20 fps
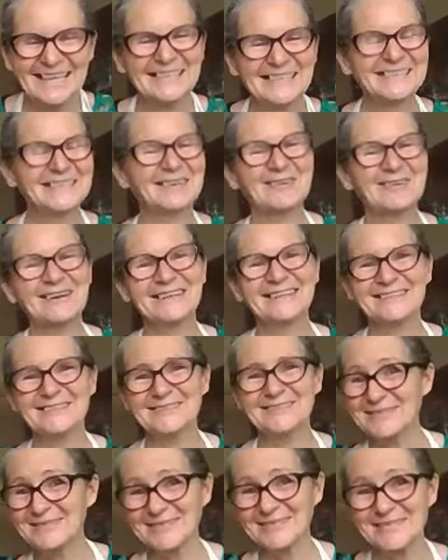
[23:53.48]
Now I
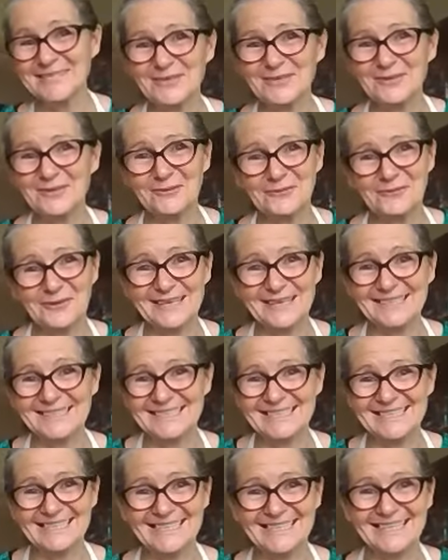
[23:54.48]
can see your face
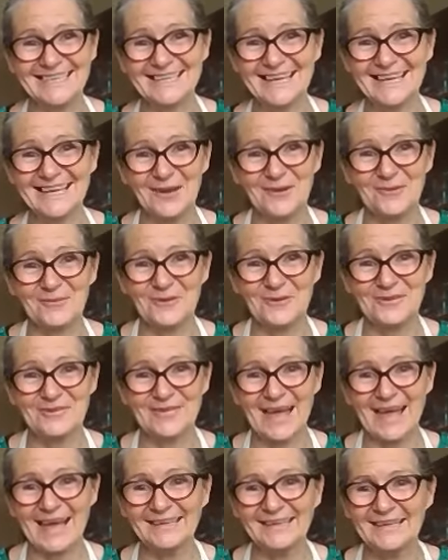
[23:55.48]
sitting at home with
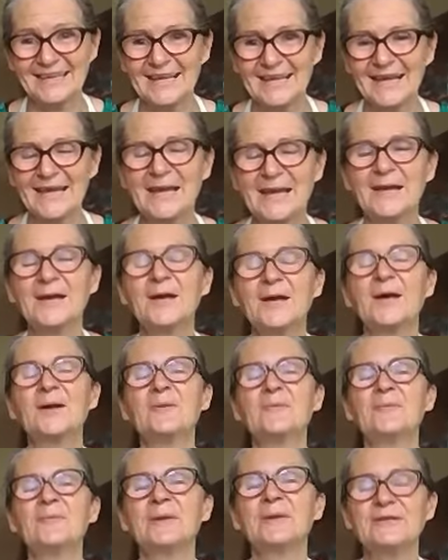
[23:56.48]
that,
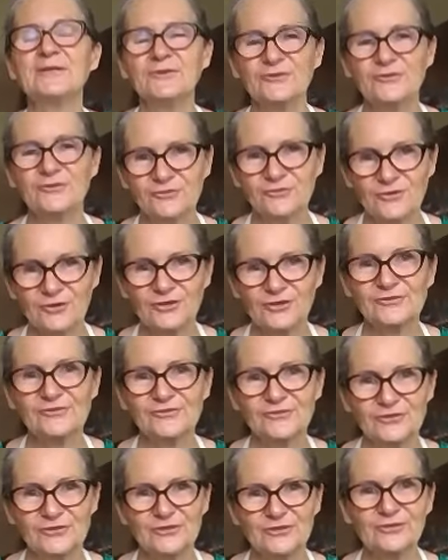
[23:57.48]
but you do not
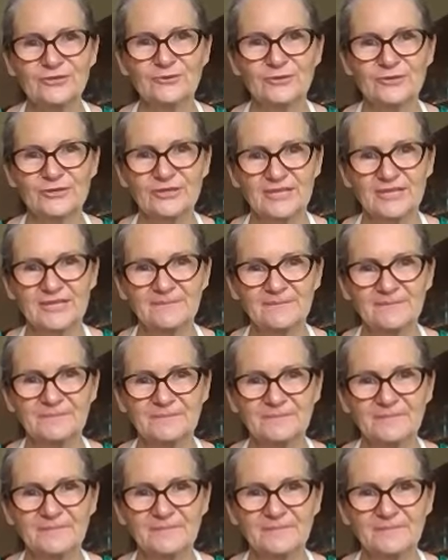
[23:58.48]
stir your ghee.